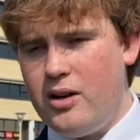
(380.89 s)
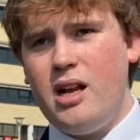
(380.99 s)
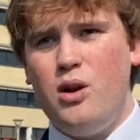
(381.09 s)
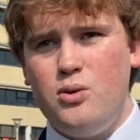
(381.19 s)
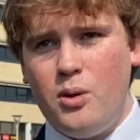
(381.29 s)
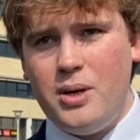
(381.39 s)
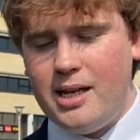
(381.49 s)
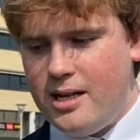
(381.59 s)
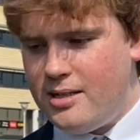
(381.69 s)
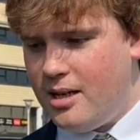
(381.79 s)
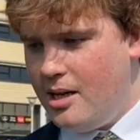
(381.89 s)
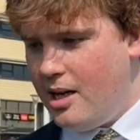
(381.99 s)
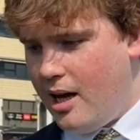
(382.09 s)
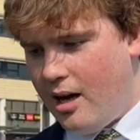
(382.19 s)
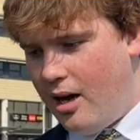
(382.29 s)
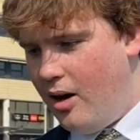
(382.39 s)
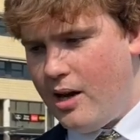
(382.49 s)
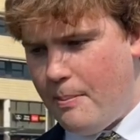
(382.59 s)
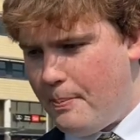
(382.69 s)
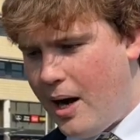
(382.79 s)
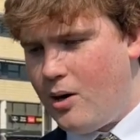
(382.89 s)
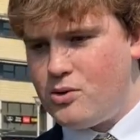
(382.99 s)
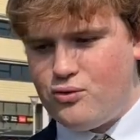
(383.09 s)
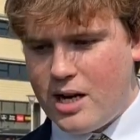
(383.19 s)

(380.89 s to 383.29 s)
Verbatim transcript: I know that we need uh, high-end bars,